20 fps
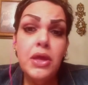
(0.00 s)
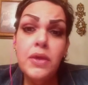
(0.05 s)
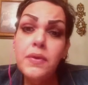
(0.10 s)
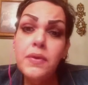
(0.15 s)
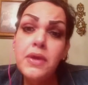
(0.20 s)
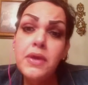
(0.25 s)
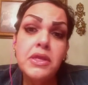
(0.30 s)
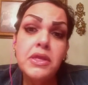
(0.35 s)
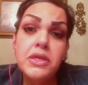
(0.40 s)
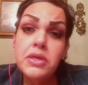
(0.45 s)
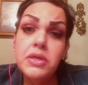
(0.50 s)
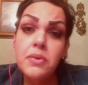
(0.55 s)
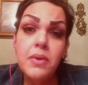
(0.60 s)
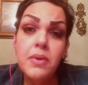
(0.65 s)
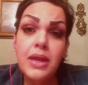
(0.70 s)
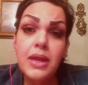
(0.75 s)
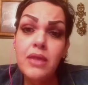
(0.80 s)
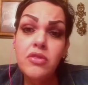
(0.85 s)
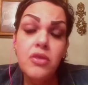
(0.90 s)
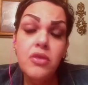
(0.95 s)
you could do
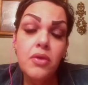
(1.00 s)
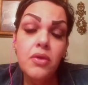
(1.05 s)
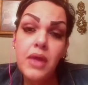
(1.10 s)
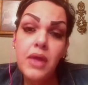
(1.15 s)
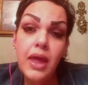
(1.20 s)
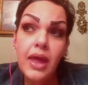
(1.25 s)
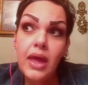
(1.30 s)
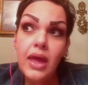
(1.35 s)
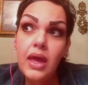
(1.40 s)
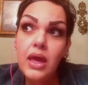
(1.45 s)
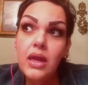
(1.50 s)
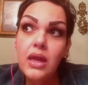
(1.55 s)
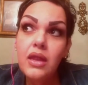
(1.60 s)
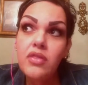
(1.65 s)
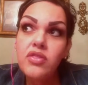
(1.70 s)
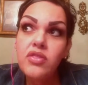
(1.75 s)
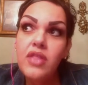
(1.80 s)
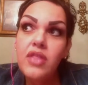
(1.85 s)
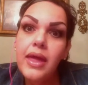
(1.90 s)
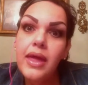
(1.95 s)
it, it's okay. And
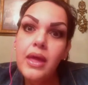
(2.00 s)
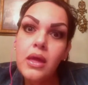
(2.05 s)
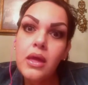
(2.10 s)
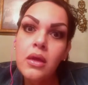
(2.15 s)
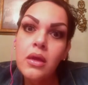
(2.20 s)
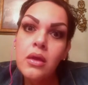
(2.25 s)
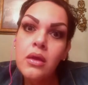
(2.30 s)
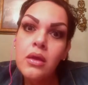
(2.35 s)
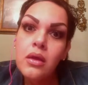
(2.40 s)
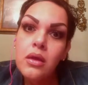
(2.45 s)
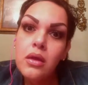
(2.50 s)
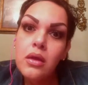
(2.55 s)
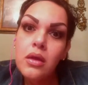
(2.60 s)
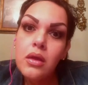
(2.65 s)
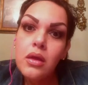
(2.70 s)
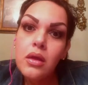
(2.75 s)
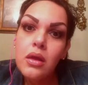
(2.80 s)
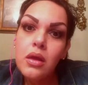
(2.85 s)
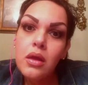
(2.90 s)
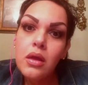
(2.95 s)
it's like,
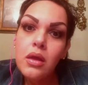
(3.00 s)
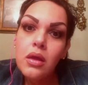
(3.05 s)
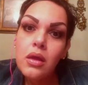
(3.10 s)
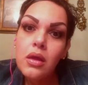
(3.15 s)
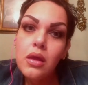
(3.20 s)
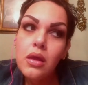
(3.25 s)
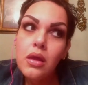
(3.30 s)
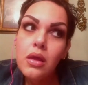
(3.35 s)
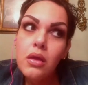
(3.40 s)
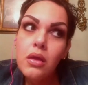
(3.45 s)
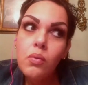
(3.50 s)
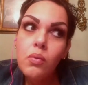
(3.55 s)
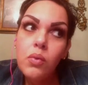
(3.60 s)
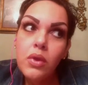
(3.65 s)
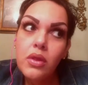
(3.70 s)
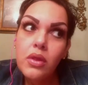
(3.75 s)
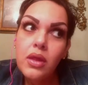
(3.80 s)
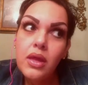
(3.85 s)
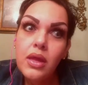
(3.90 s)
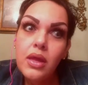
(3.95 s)

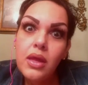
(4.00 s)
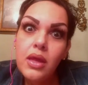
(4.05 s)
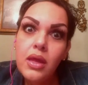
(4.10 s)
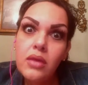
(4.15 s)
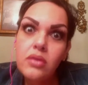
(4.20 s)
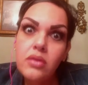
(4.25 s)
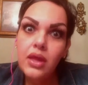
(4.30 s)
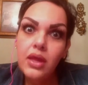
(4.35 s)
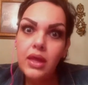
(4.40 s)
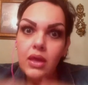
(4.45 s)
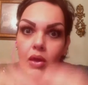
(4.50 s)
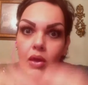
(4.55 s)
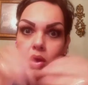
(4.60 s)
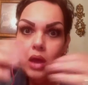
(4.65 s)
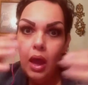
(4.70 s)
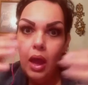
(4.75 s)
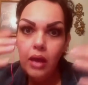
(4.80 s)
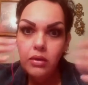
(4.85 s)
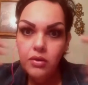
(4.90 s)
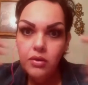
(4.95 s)
really, it's like,
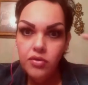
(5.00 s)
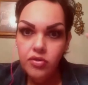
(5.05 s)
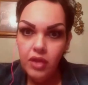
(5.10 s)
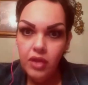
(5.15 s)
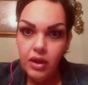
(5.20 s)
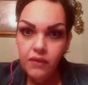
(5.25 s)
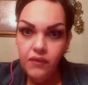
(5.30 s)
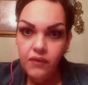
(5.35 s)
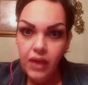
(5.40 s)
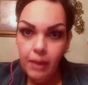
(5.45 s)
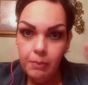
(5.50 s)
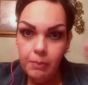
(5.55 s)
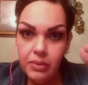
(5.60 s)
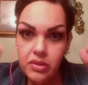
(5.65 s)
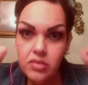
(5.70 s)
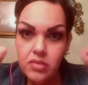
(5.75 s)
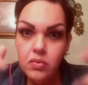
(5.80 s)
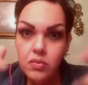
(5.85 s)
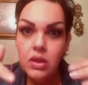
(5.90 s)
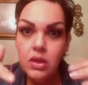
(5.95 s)
I understand if it
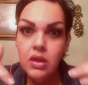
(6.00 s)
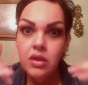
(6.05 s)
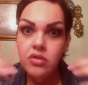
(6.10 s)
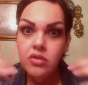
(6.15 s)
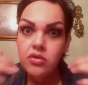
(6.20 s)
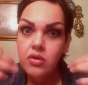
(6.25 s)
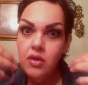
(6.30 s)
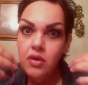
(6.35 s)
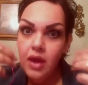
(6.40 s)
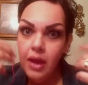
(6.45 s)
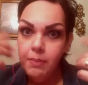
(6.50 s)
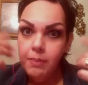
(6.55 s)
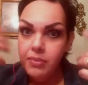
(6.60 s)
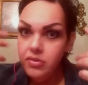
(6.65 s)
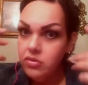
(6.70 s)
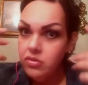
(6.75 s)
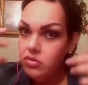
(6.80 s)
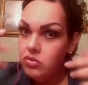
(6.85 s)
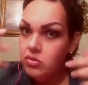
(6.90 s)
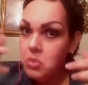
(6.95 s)
happens once or it
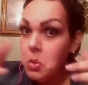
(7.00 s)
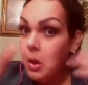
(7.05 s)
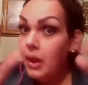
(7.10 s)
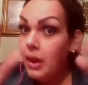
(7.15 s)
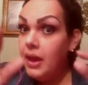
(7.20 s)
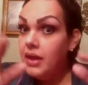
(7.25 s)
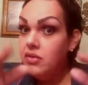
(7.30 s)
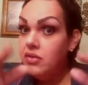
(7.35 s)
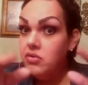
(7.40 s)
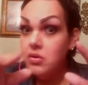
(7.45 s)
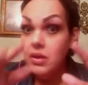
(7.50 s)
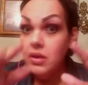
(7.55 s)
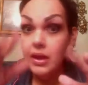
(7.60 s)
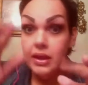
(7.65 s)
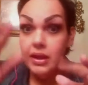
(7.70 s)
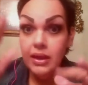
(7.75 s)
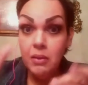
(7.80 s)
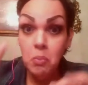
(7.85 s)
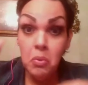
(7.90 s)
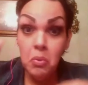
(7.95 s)
happens twice or
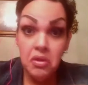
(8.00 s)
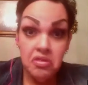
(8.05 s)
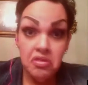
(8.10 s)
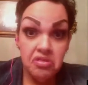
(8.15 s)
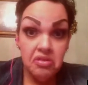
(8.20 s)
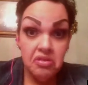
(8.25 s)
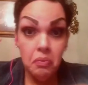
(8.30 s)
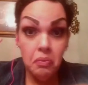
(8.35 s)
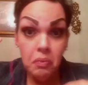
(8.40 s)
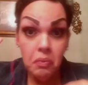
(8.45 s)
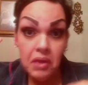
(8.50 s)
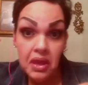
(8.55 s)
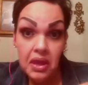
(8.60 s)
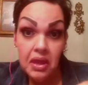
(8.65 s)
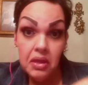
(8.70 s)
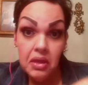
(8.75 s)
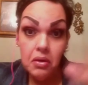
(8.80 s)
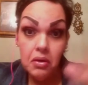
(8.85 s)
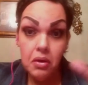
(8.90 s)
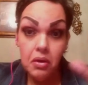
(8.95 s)
like once a
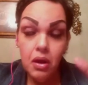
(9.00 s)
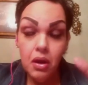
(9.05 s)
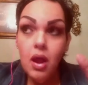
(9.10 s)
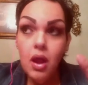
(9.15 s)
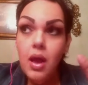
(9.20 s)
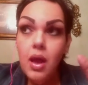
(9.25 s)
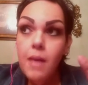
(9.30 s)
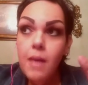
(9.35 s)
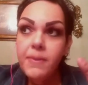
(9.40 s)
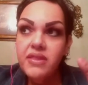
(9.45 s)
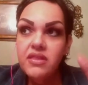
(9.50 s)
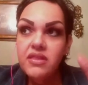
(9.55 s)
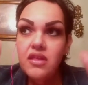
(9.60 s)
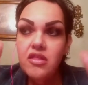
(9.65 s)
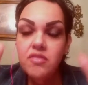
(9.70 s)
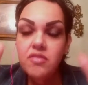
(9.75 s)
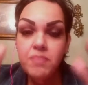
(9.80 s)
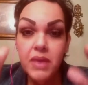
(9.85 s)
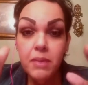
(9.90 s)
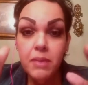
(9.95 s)
week, or but
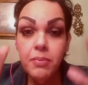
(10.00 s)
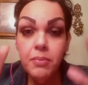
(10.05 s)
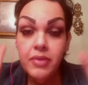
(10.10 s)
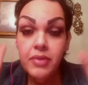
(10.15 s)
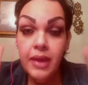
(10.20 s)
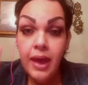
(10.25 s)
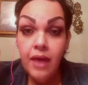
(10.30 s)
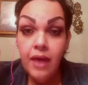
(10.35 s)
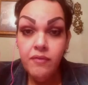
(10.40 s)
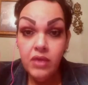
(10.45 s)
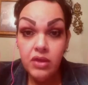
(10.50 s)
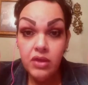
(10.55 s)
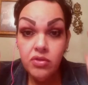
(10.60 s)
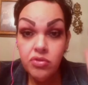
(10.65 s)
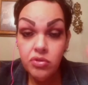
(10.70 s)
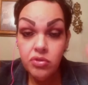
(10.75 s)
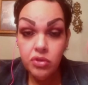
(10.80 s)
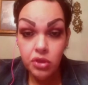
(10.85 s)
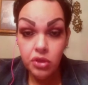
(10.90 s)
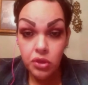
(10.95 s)
these people that have
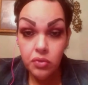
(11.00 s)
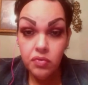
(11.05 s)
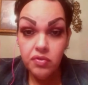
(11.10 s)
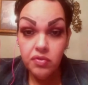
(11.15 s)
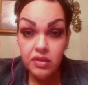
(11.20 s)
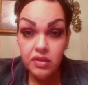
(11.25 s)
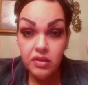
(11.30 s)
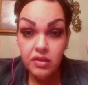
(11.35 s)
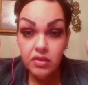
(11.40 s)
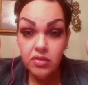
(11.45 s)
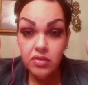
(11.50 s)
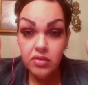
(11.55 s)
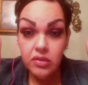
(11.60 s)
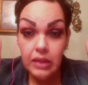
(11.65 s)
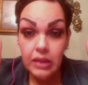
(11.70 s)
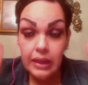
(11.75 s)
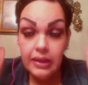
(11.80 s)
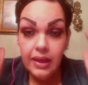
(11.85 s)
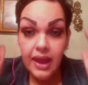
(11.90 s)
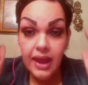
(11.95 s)
excuses
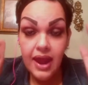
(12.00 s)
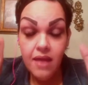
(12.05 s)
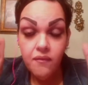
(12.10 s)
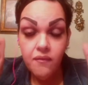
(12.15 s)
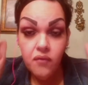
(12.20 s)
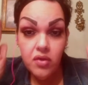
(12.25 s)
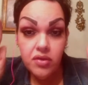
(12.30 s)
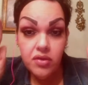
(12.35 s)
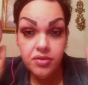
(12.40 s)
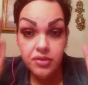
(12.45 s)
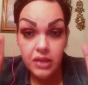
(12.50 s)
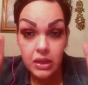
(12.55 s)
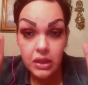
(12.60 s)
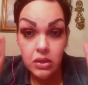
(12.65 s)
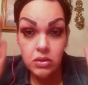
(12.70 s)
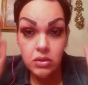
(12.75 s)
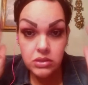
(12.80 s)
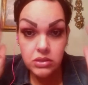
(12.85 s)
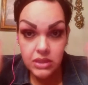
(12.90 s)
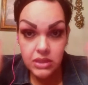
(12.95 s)
like every
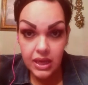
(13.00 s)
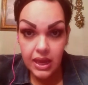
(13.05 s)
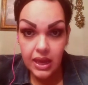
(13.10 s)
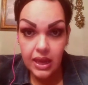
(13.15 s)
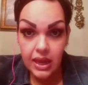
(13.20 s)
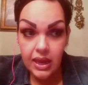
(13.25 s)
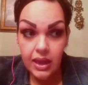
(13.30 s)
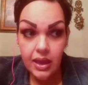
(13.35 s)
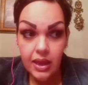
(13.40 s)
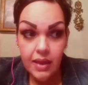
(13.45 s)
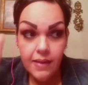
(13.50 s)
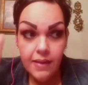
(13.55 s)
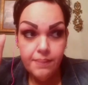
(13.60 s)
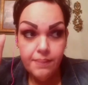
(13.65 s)
single day,